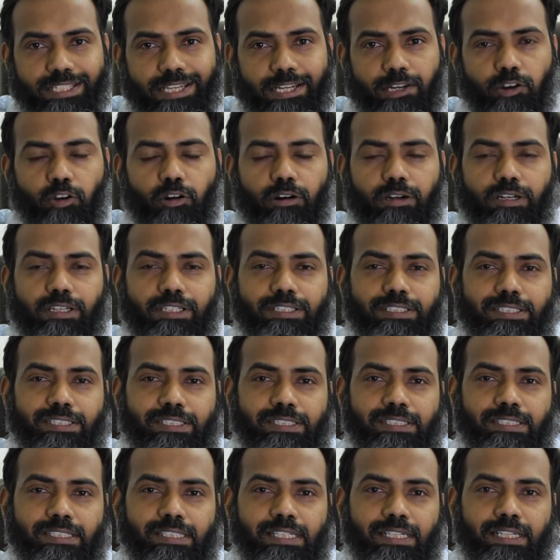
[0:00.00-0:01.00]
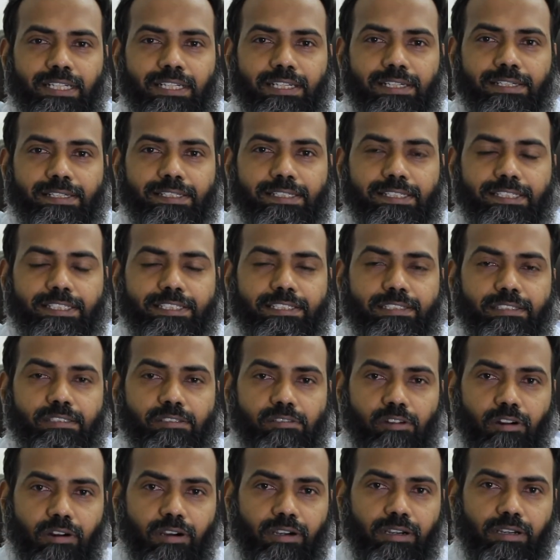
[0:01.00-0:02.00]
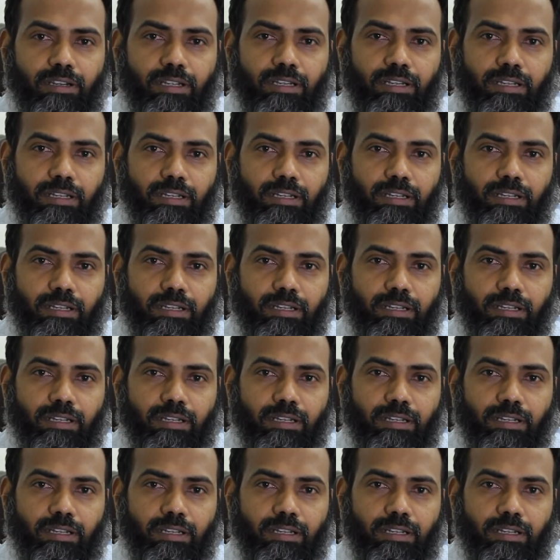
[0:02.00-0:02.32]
and doctors is not